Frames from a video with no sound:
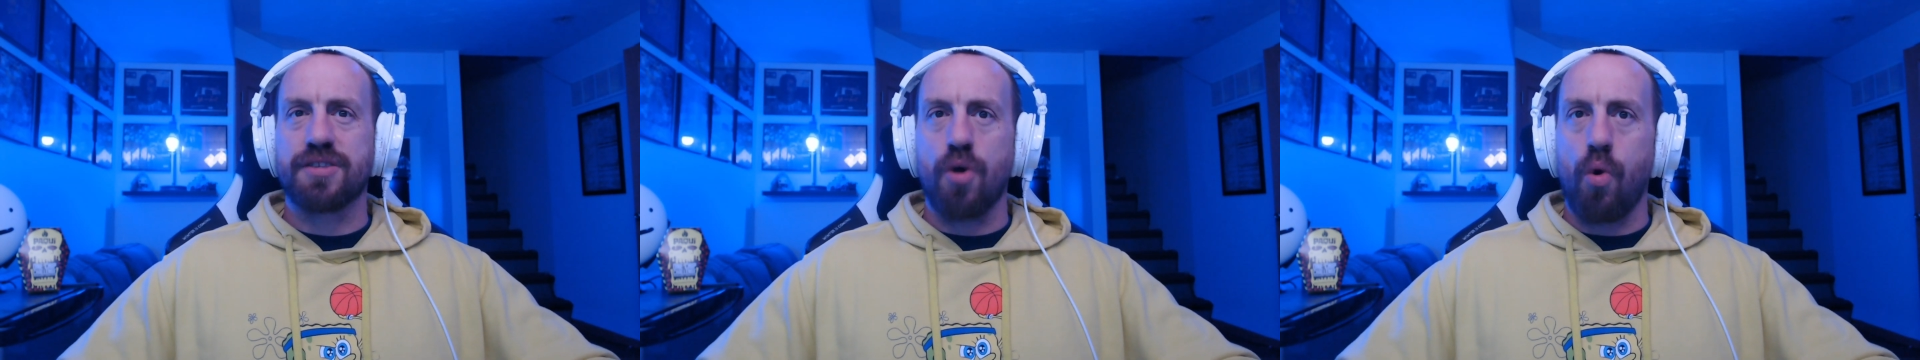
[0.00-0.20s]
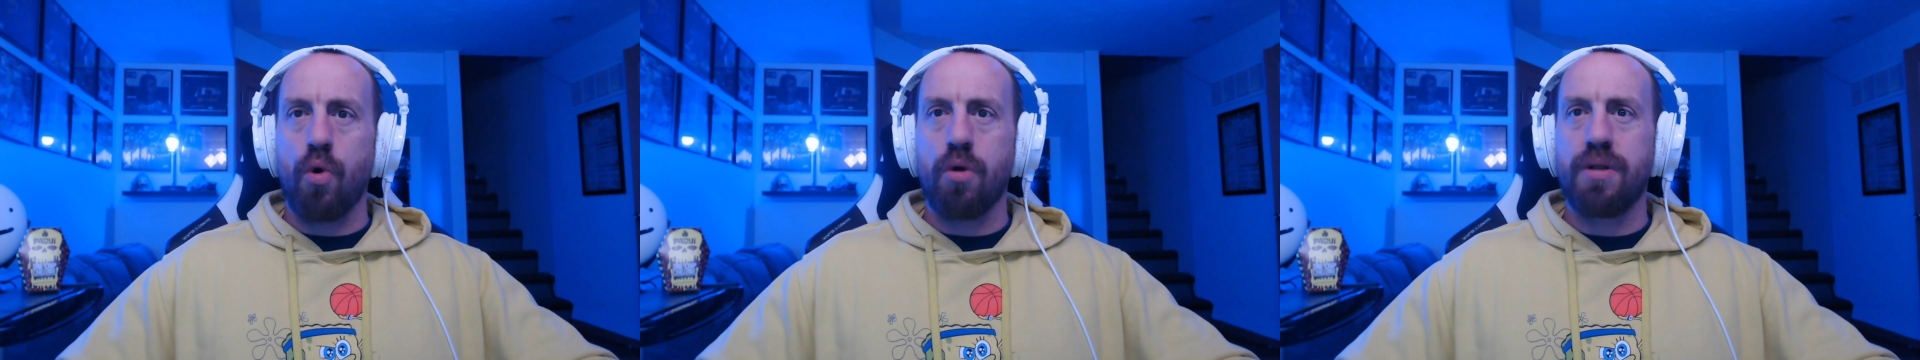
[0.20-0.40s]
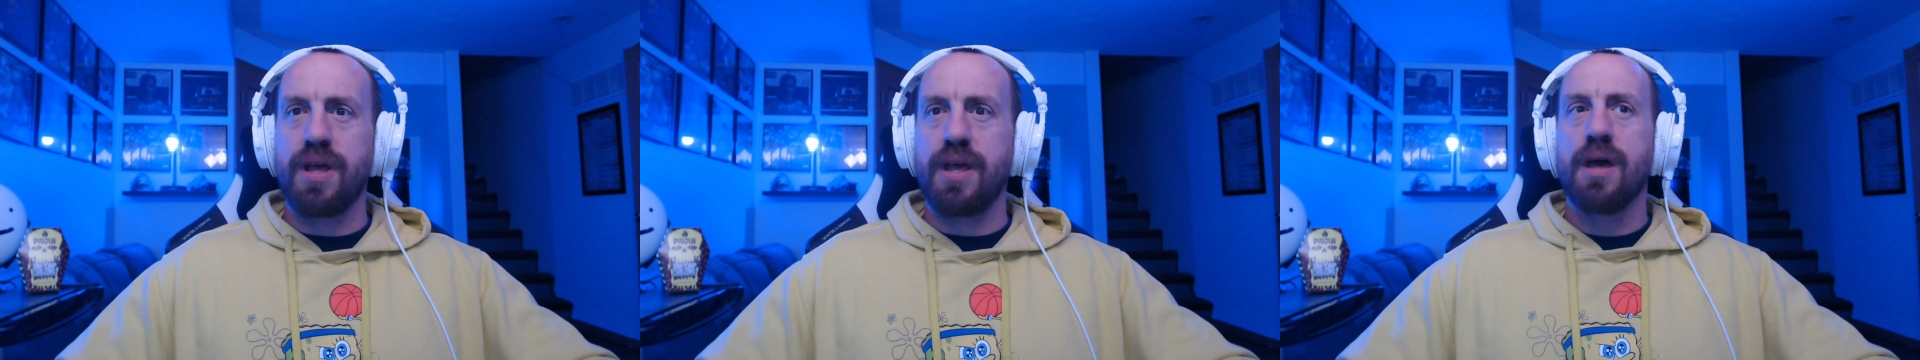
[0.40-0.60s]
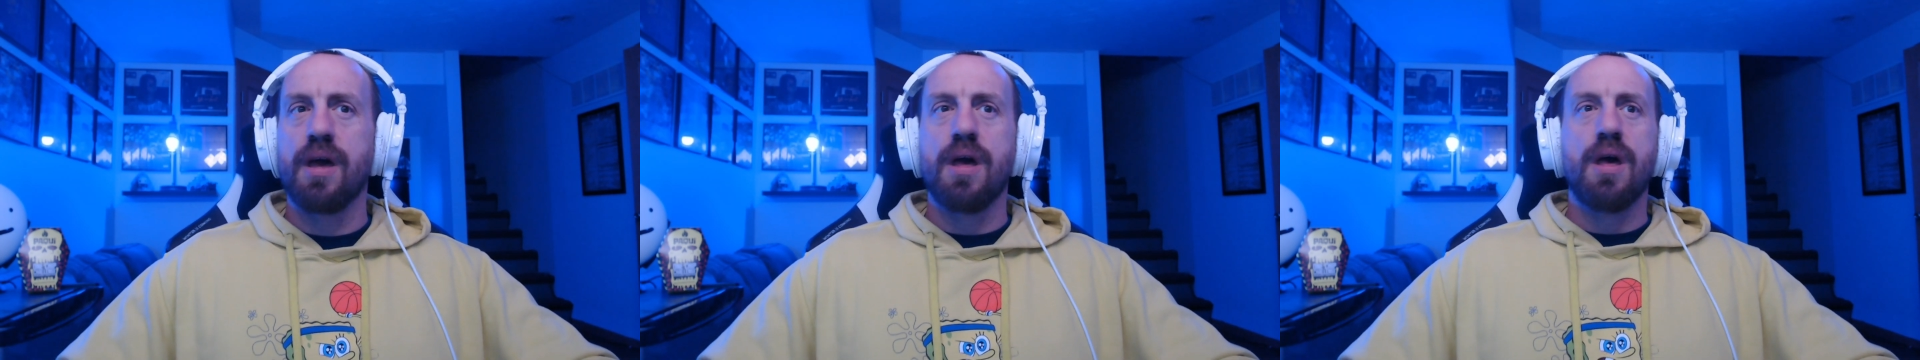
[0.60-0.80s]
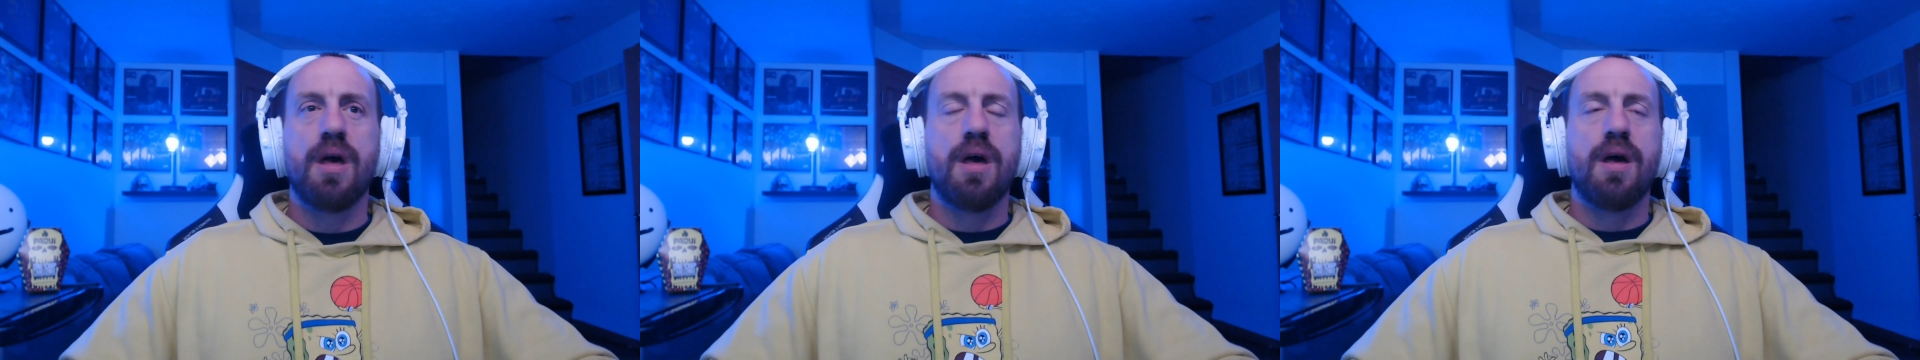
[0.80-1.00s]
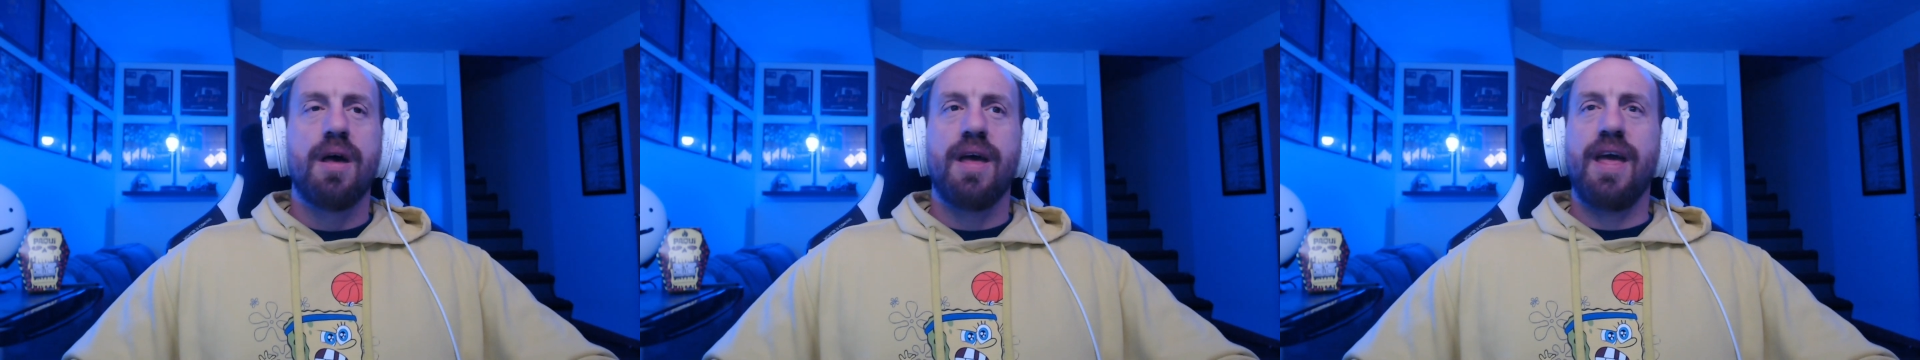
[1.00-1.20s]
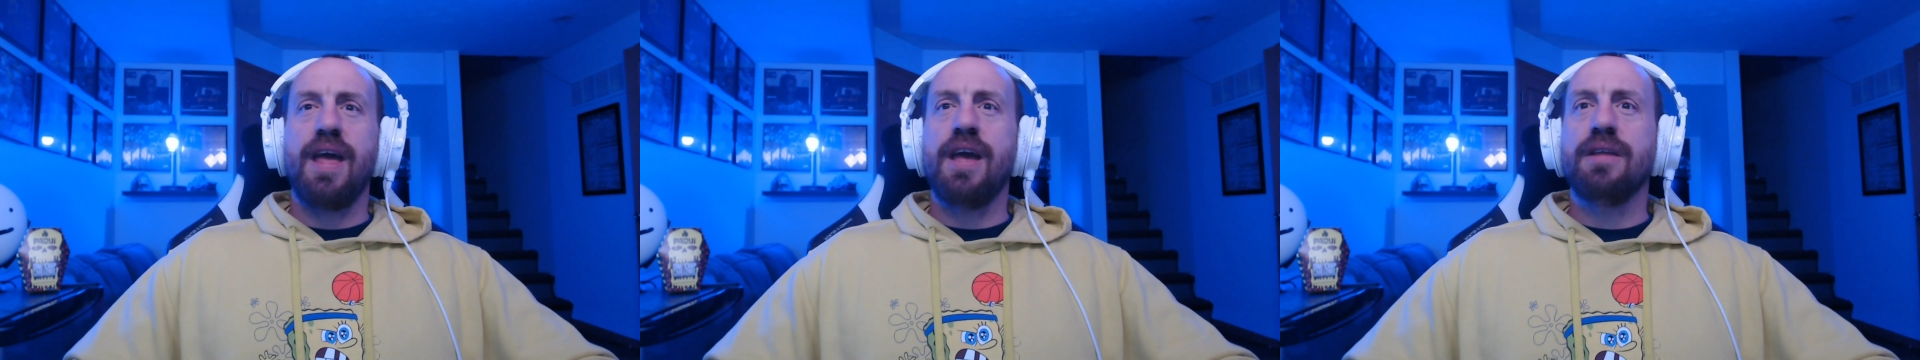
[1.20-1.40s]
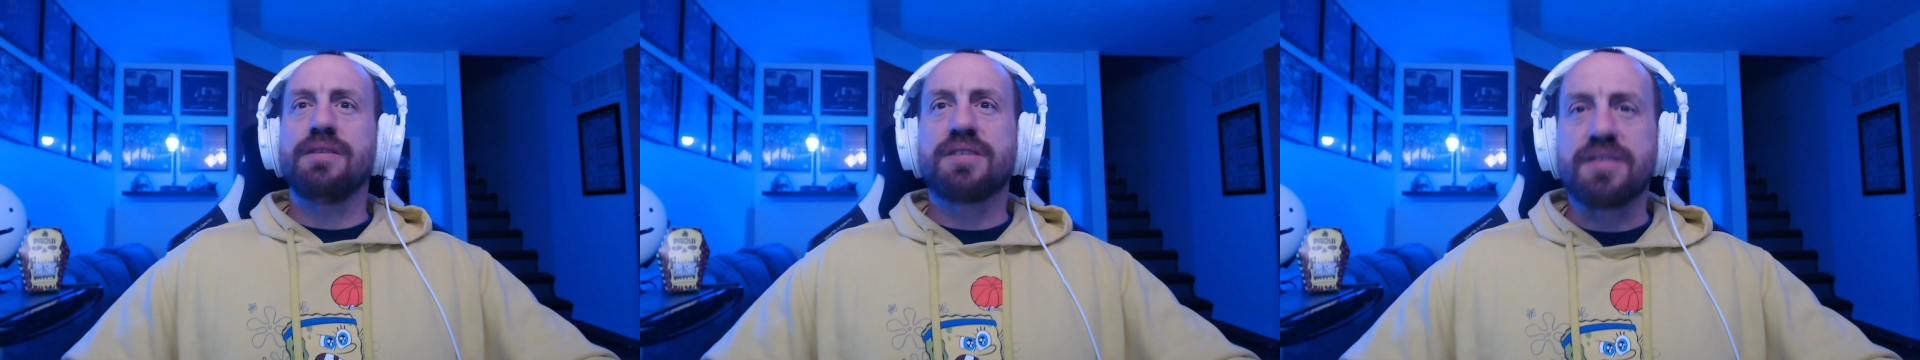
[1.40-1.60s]
already
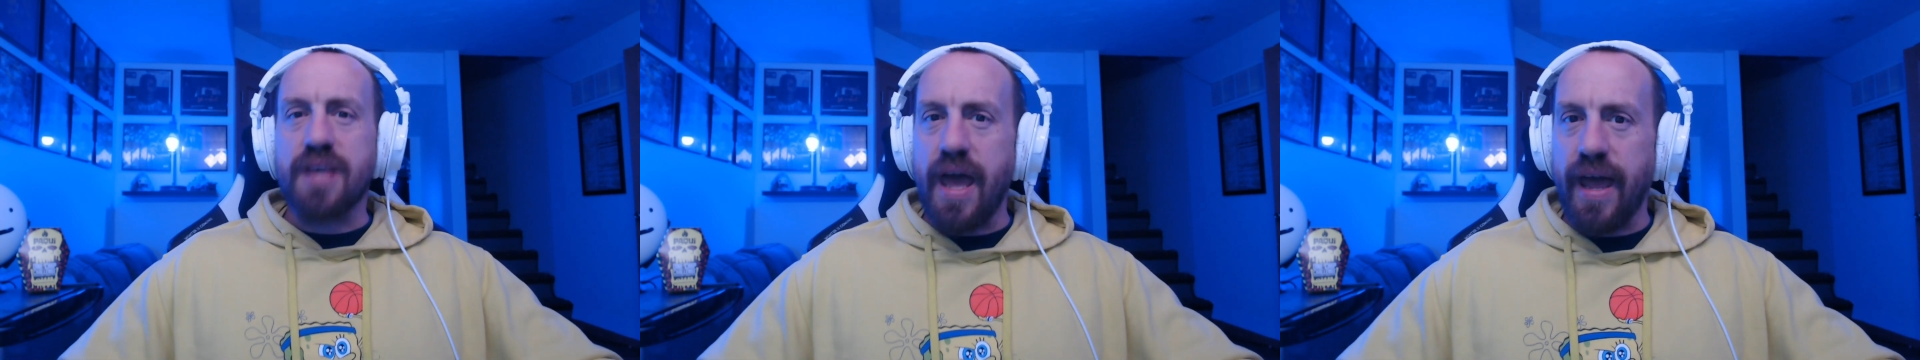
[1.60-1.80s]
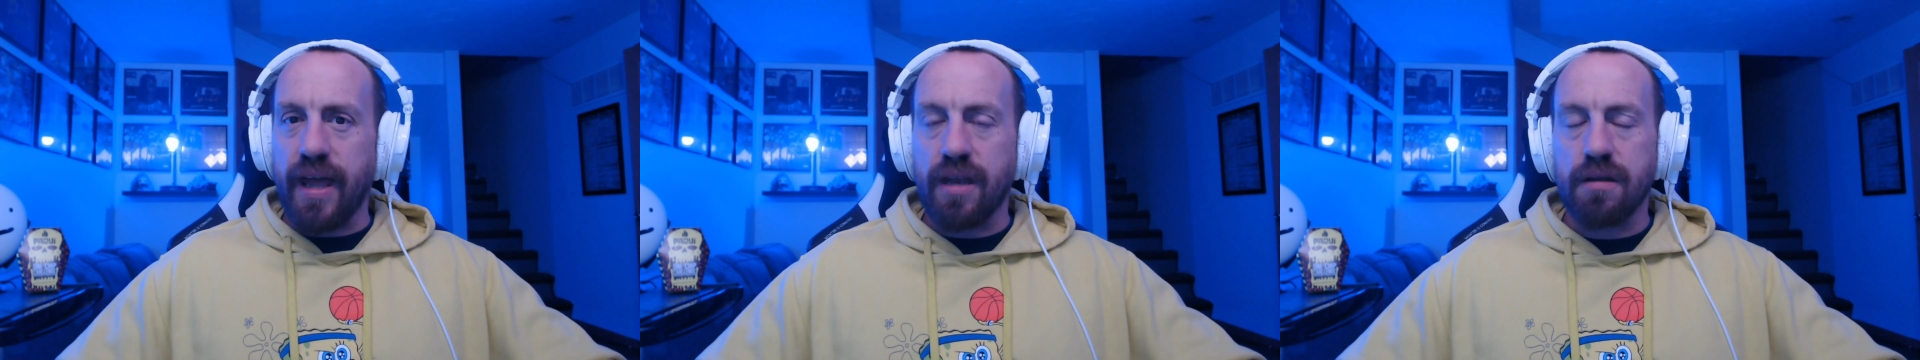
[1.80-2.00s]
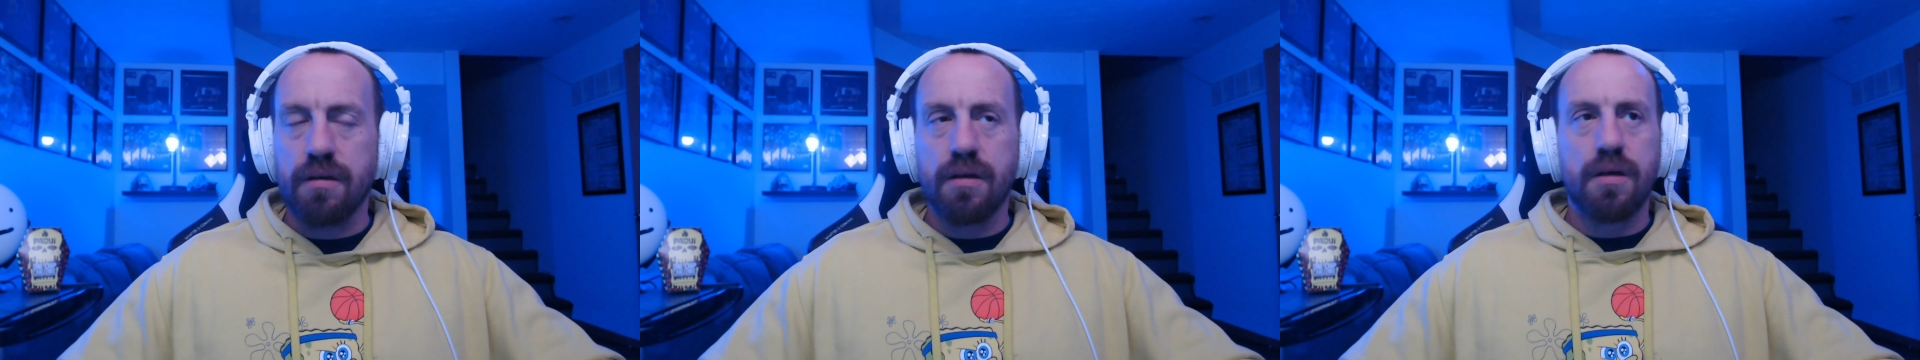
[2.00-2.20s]
insane,